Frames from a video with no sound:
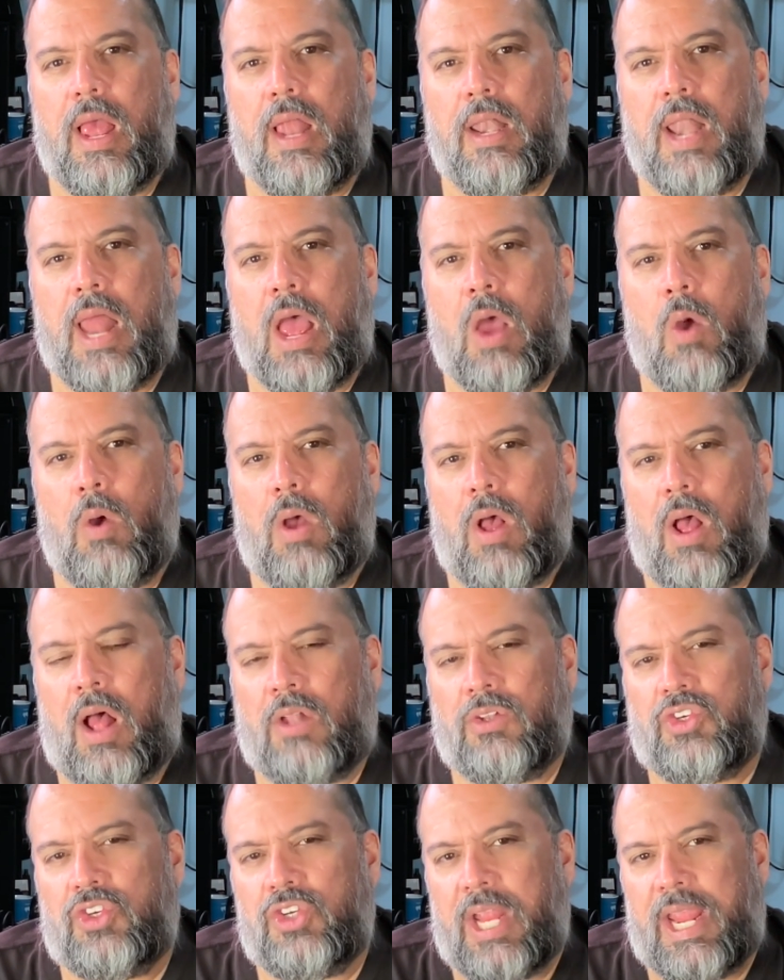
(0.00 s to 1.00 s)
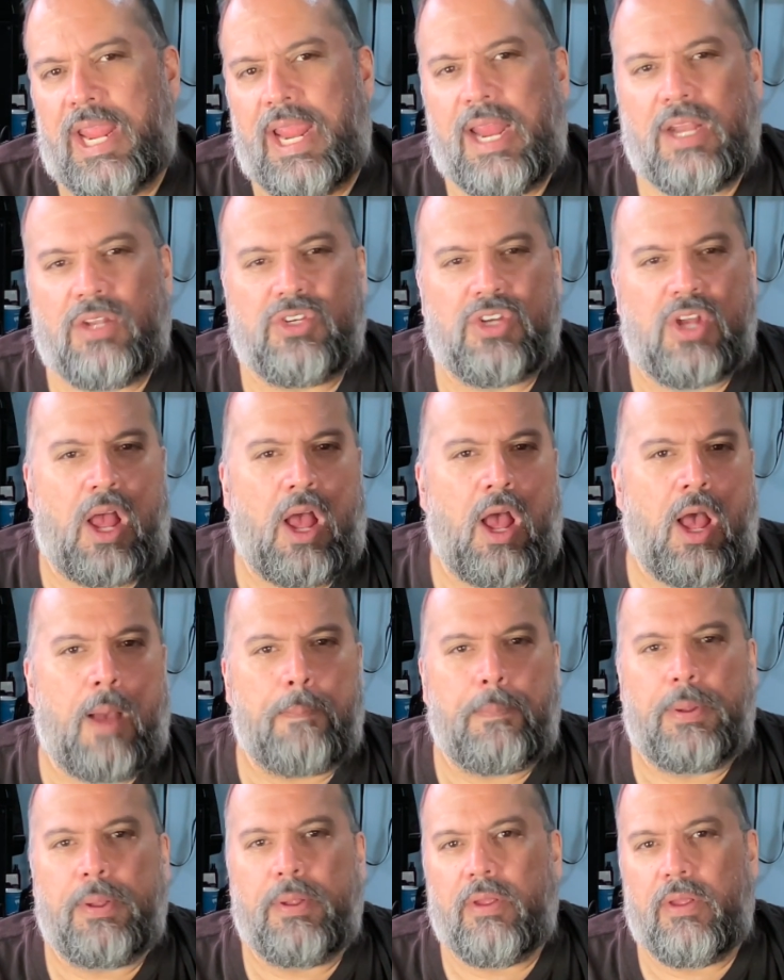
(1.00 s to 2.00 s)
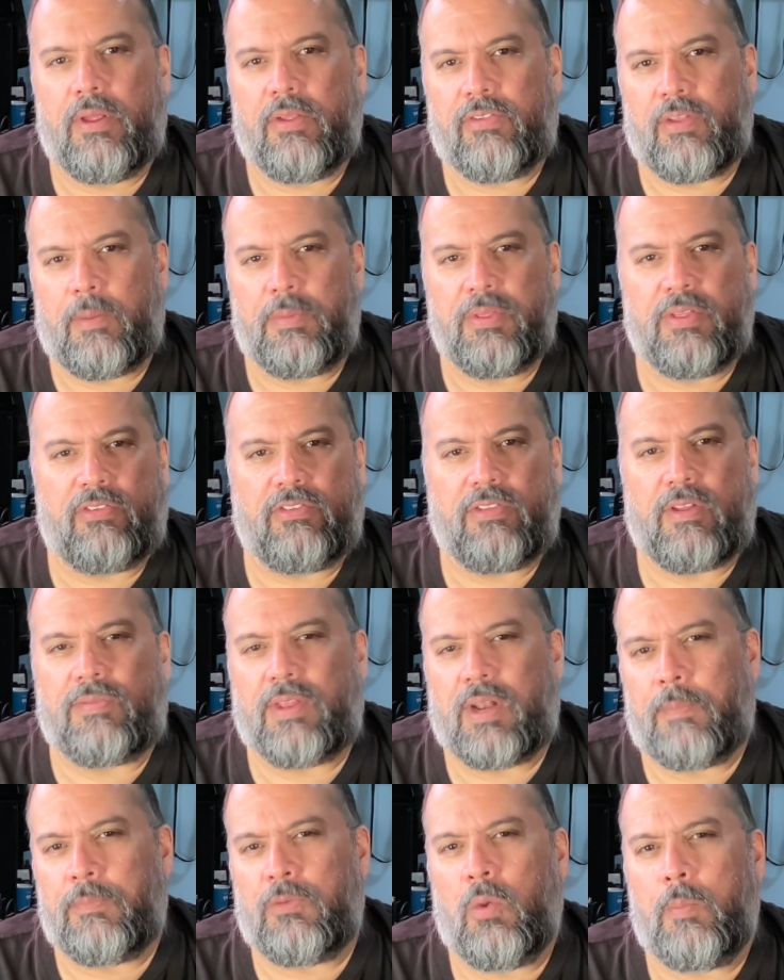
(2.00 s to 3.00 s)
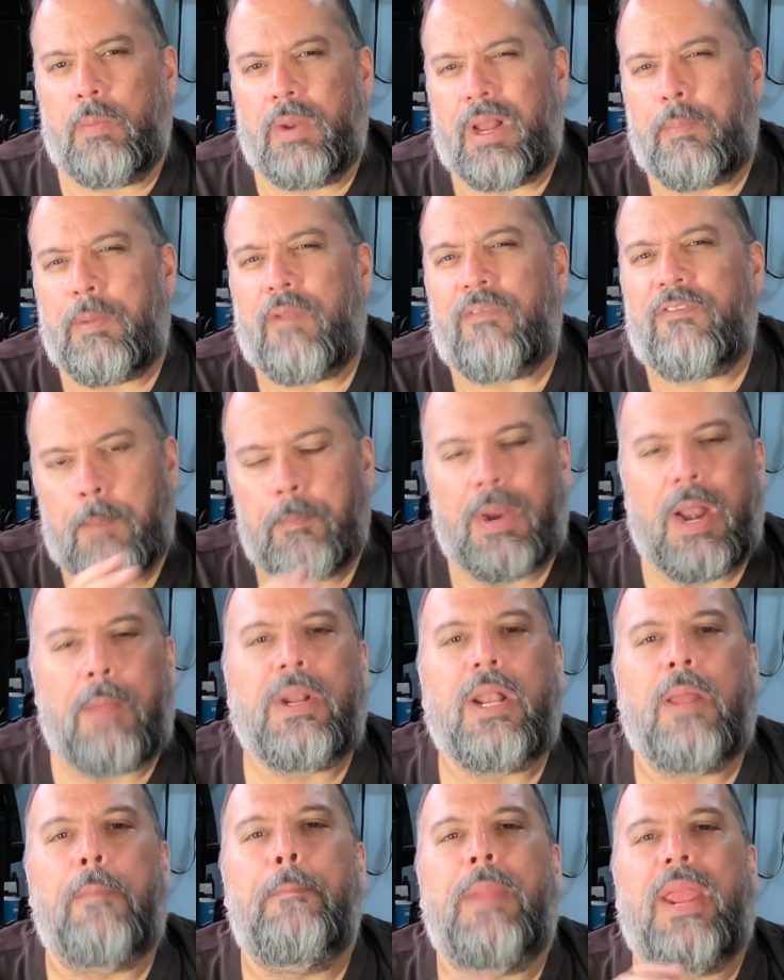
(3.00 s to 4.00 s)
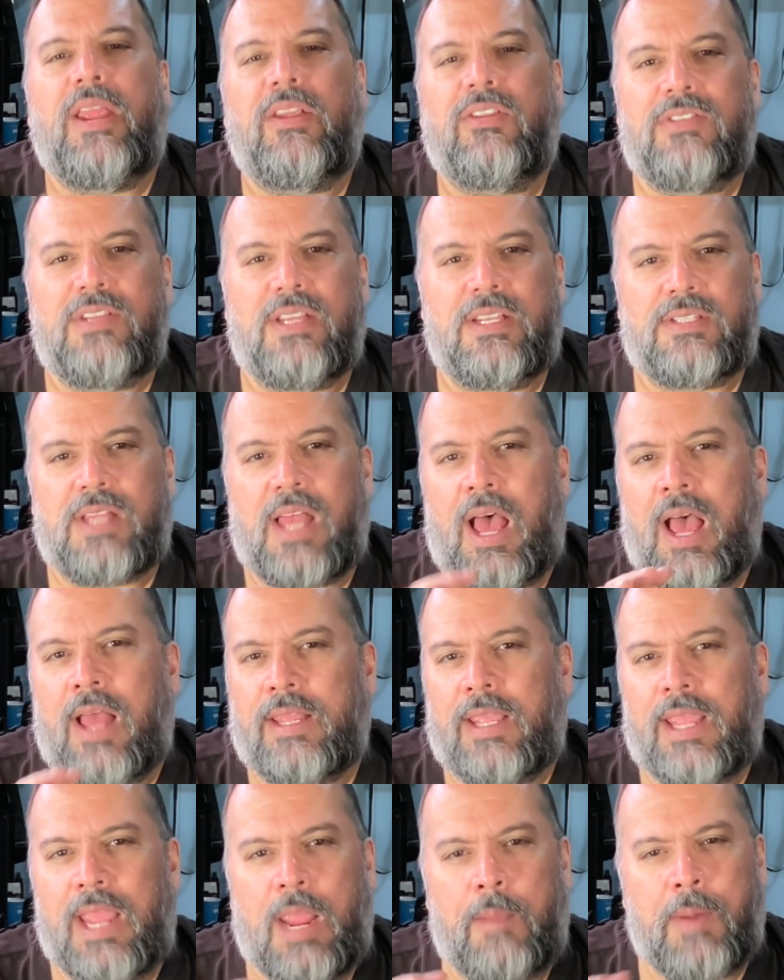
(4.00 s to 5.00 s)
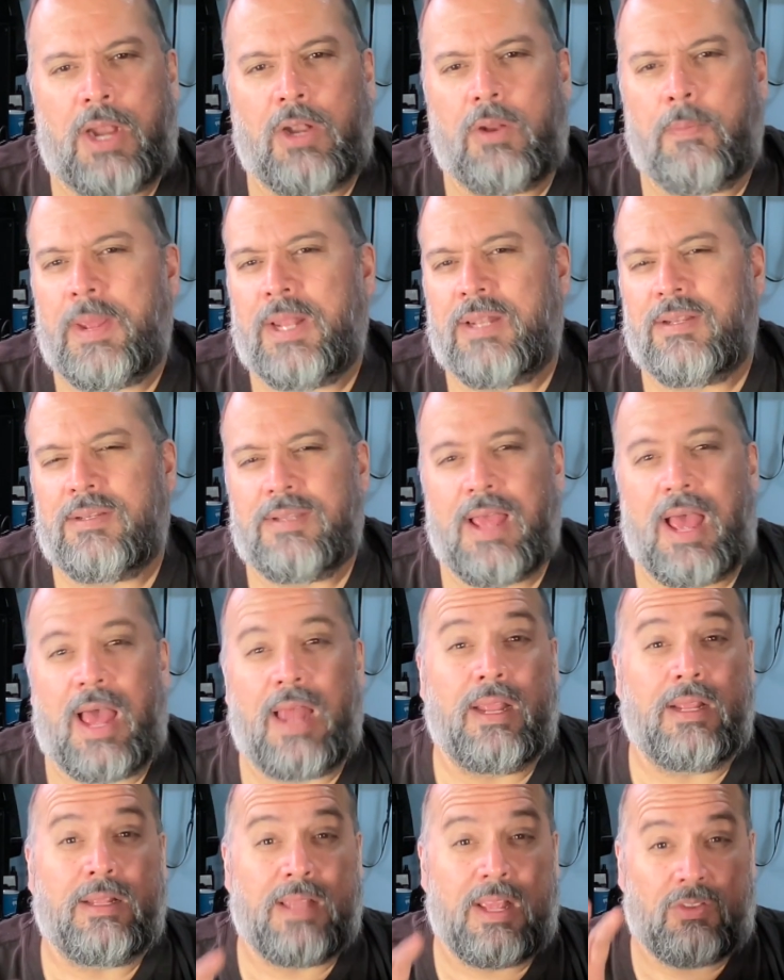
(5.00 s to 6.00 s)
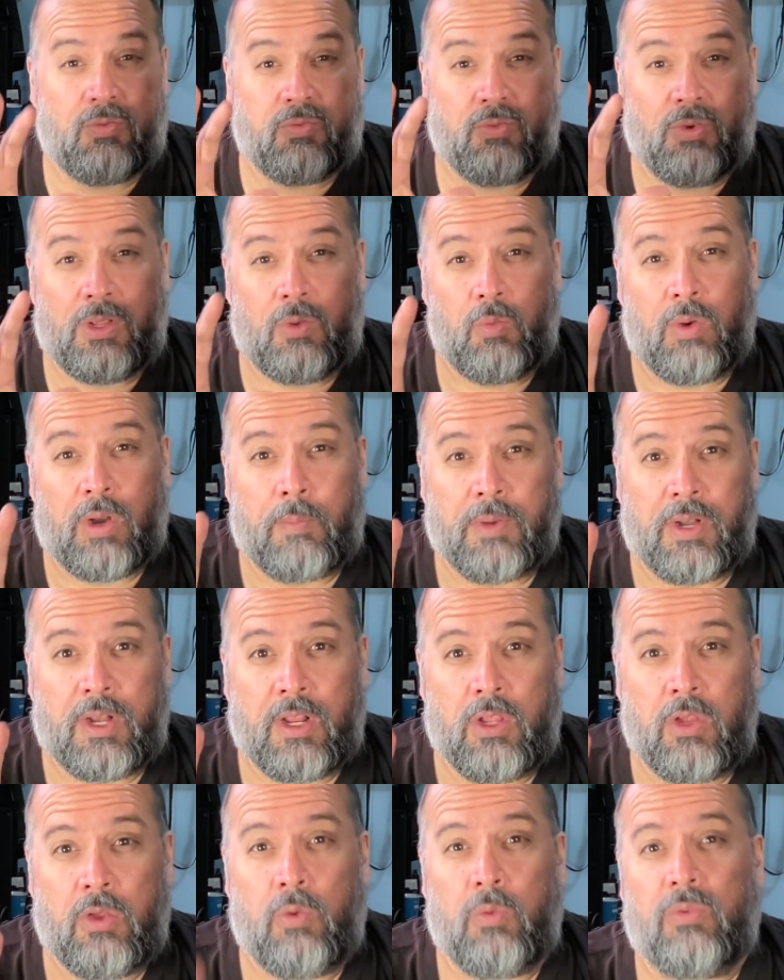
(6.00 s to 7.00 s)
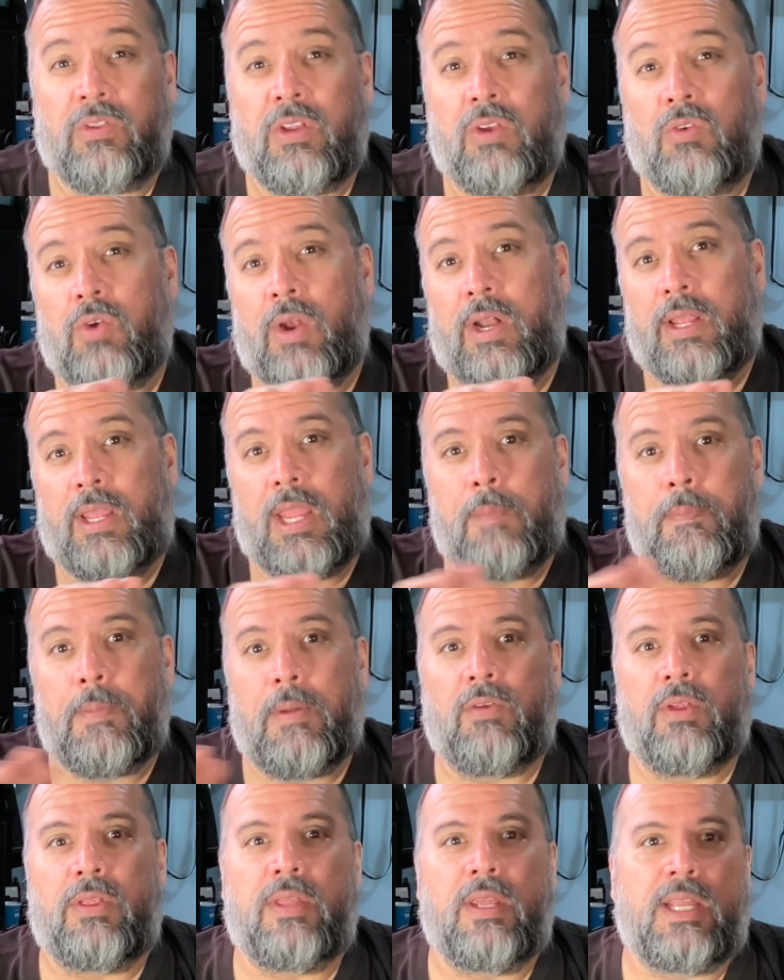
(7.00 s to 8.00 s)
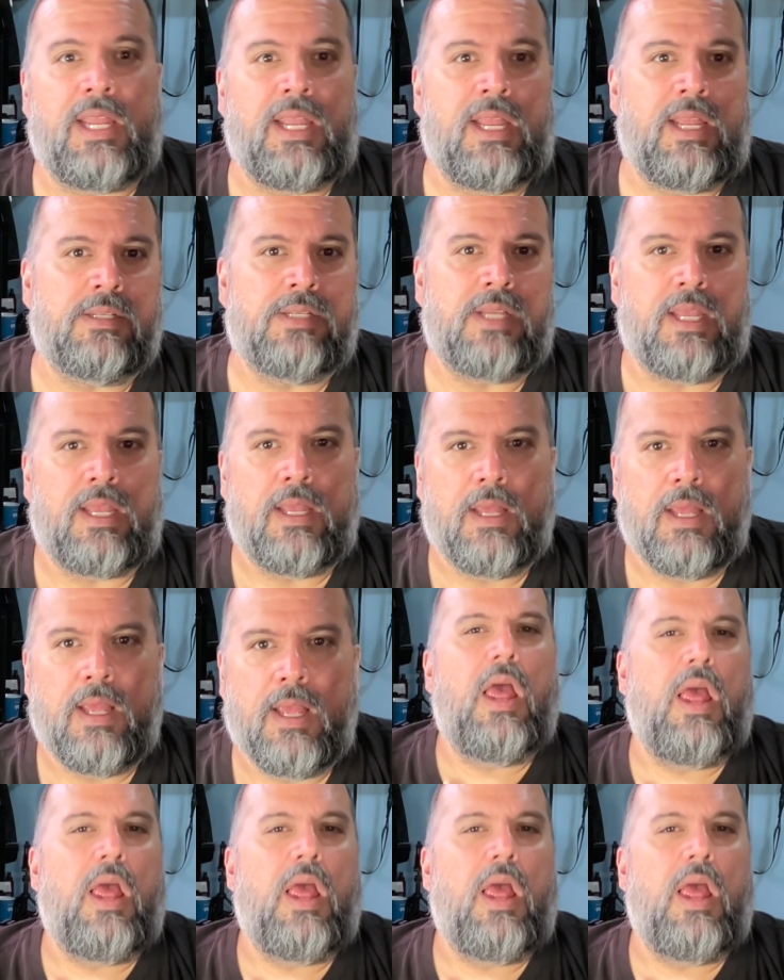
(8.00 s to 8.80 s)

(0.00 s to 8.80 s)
Now, I'll change up some of the stuff that I'm doing, but I'm gonna base this on the A minor pentatonic. That's really what I'm gonna use to try to keep everything easy.